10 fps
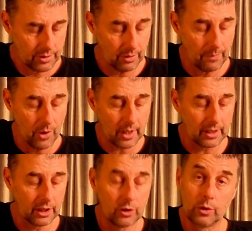So I'm
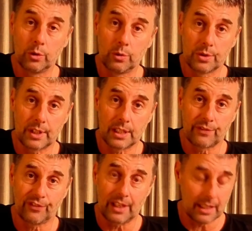not going to use
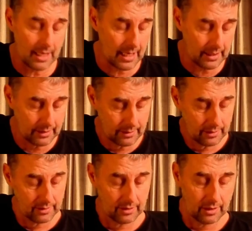this finger
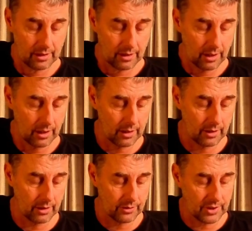
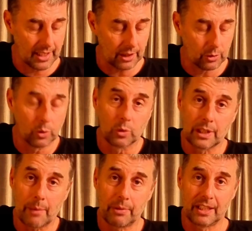to get
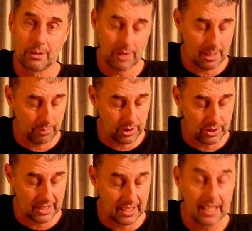caught up anywhere,
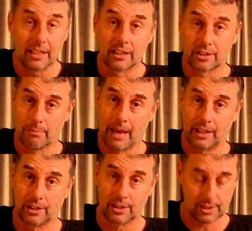because I need it to
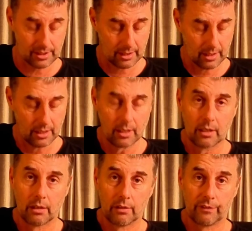make this
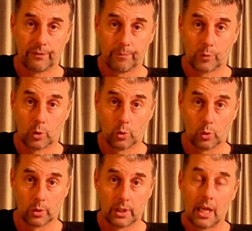
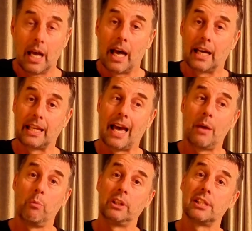chord.
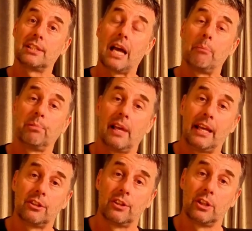Again, when you start
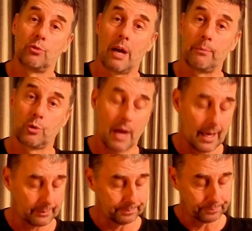playing to the drum
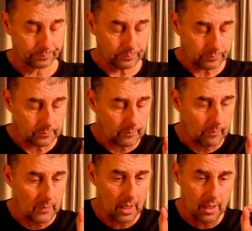track,
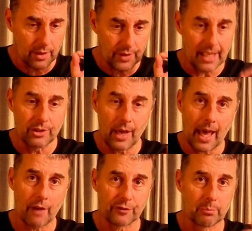then you
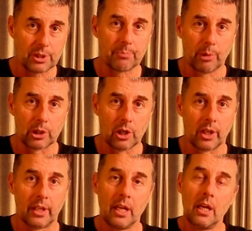have to be spot
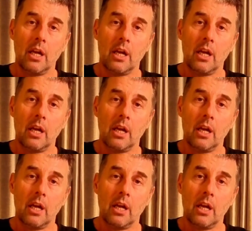on.